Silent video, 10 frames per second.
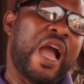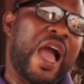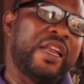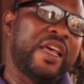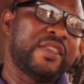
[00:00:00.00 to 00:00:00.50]

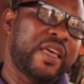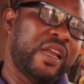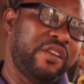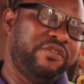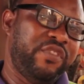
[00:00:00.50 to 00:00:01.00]

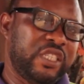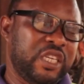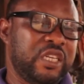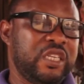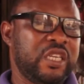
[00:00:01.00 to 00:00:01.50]
understand the
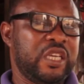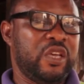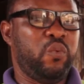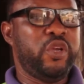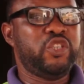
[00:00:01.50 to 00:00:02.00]
vision
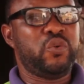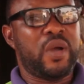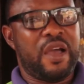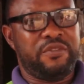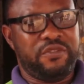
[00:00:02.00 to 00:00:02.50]
in which you
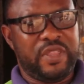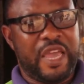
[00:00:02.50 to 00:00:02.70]
have.